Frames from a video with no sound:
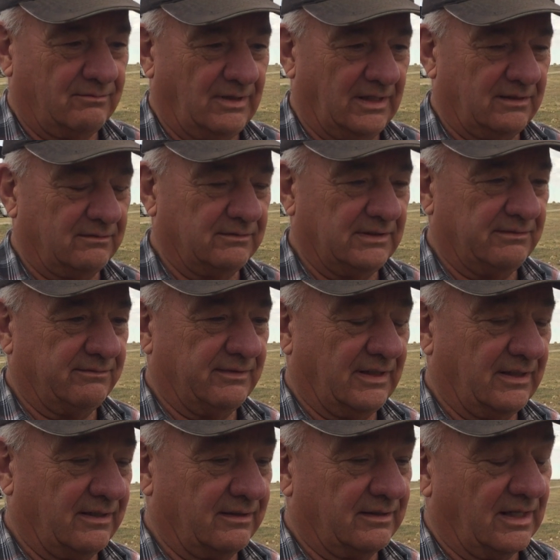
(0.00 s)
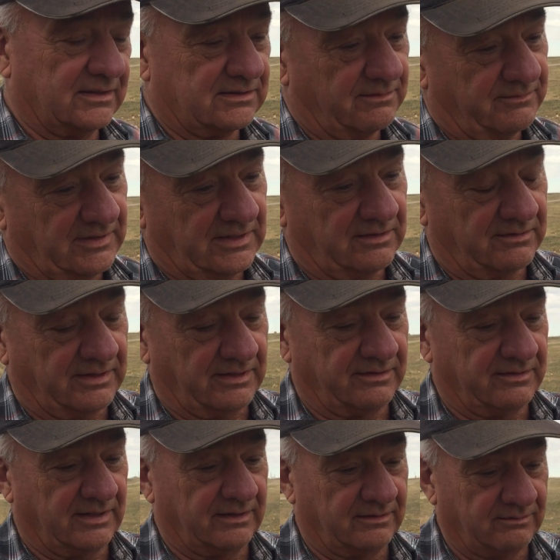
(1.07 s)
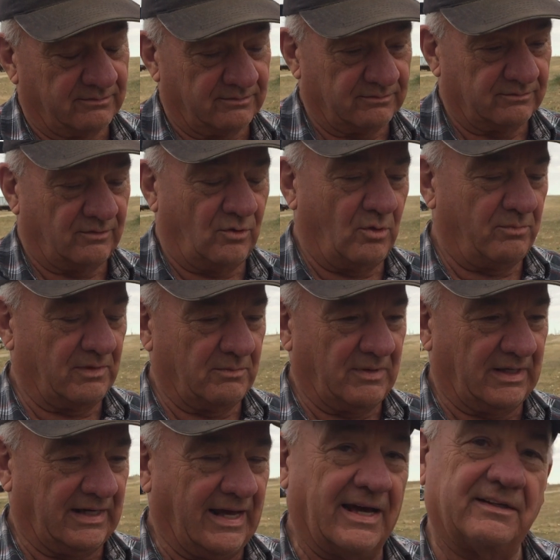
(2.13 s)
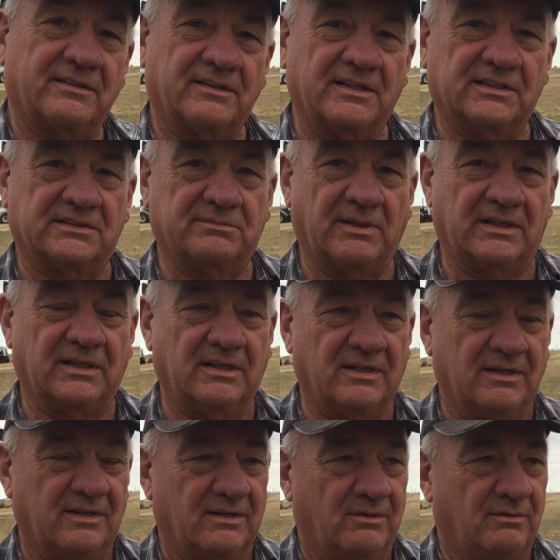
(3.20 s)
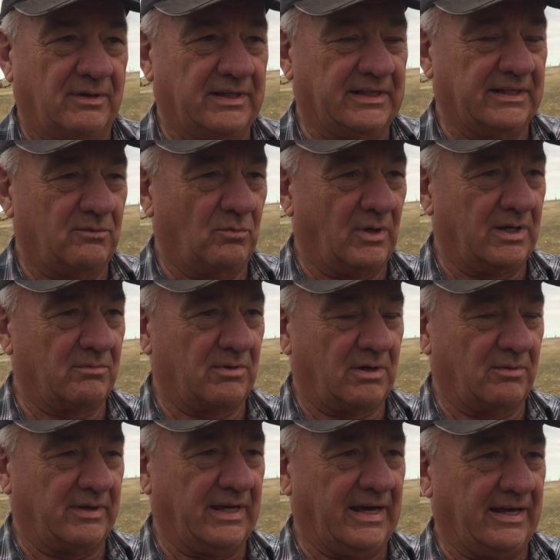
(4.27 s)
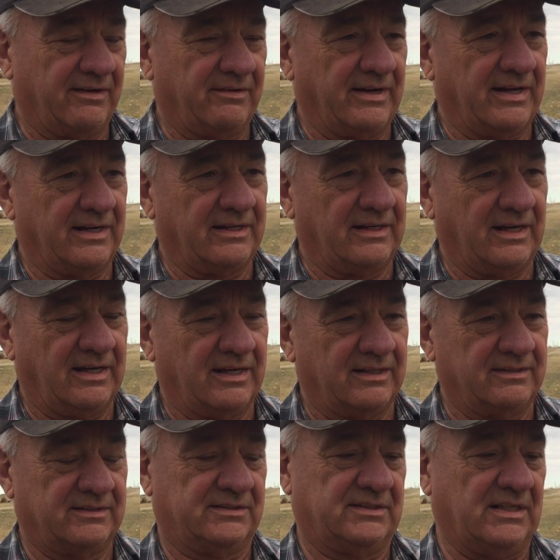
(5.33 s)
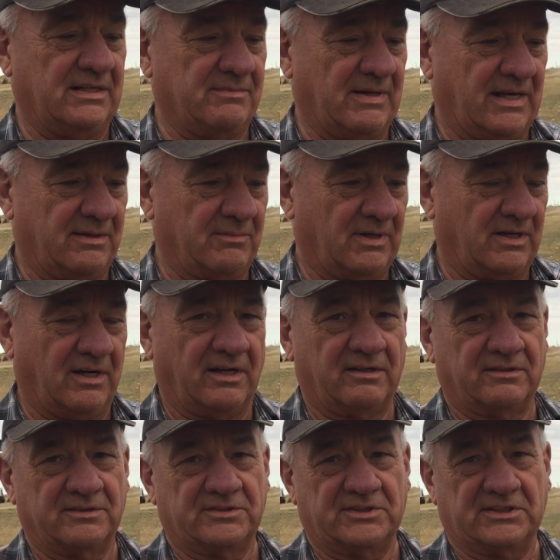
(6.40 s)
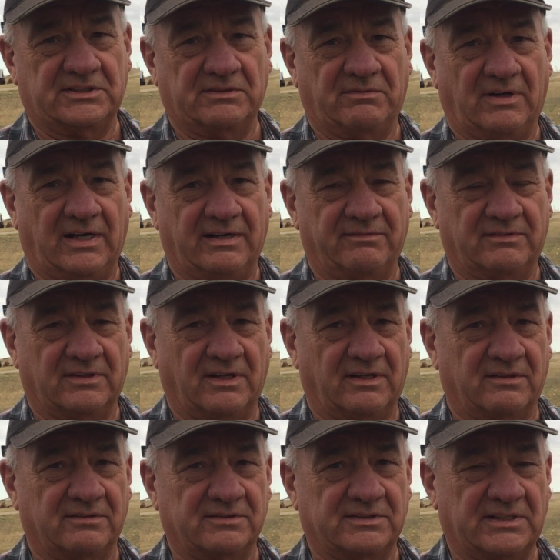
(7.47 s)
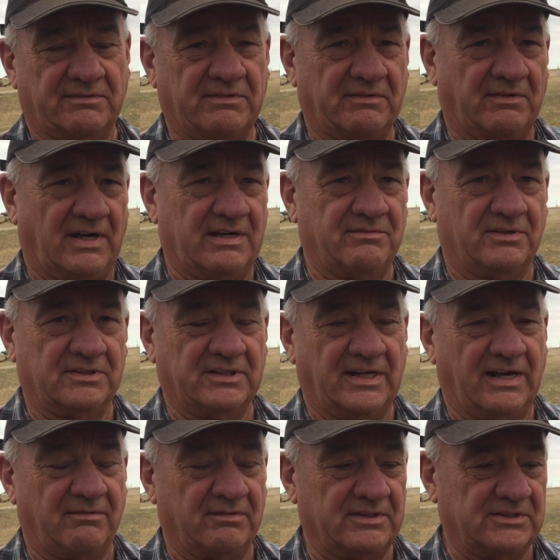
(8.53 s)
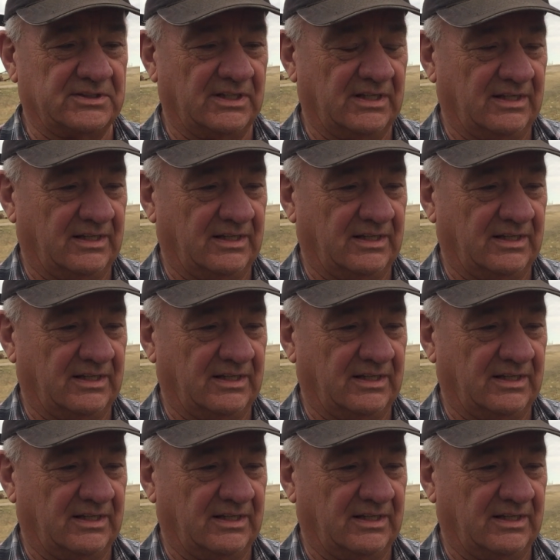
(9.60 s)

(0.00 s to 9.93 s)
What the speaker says: Well, we've got some video here that hopefully we can add to this, but we did one where we had her at the steam at about 165 to 175 on the average,